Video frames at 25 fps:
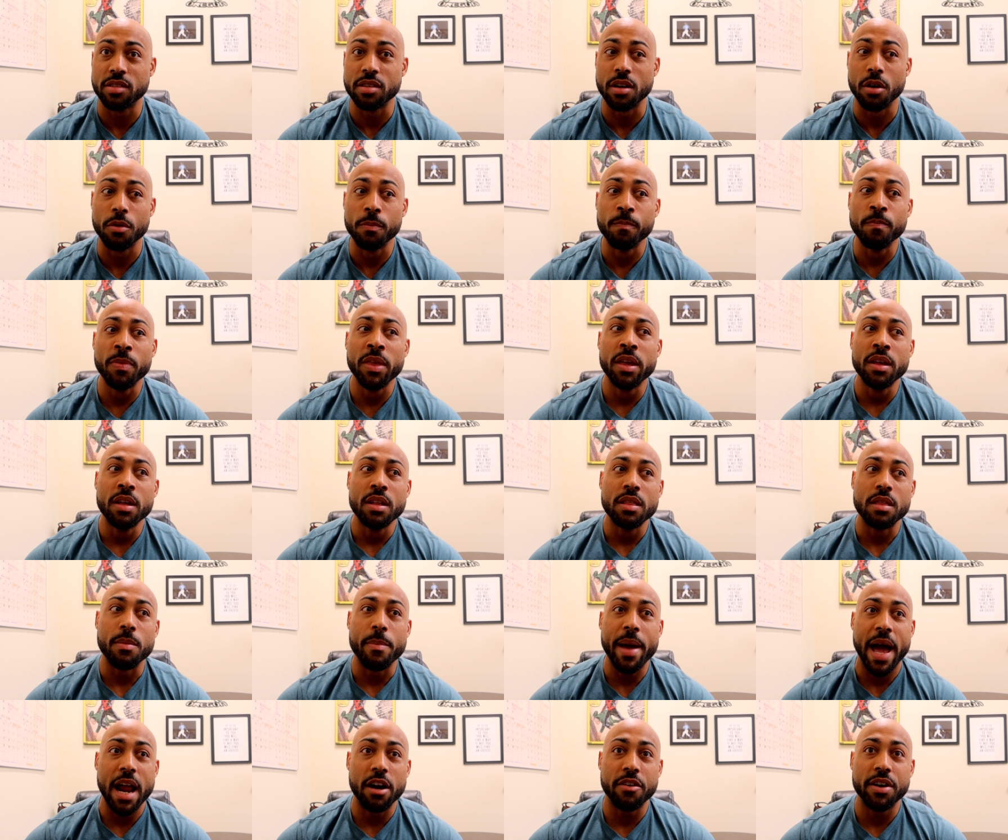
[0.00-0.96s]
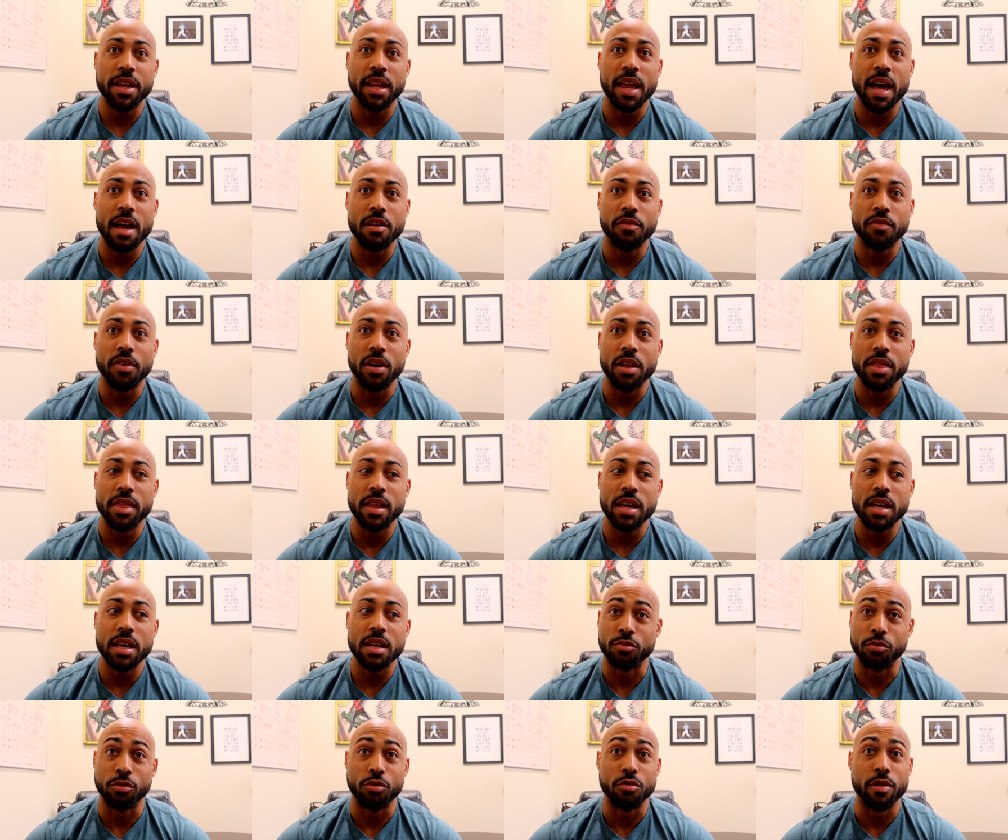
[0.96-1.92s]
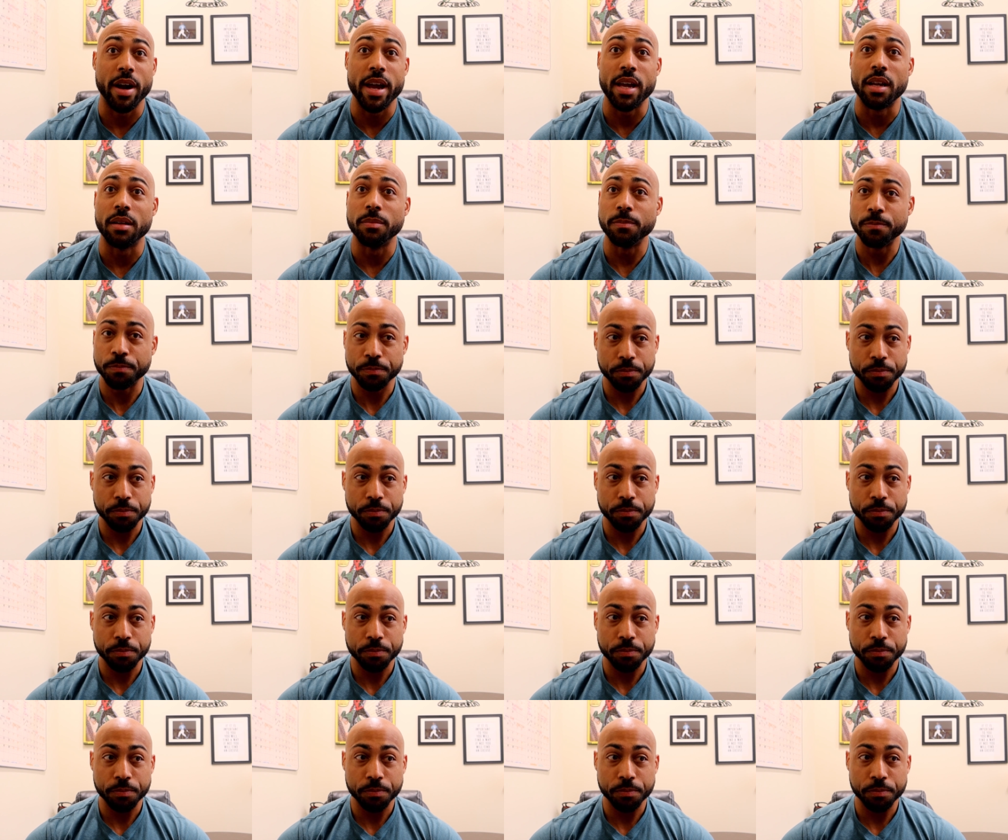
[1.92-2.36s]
So the battery life on these are great.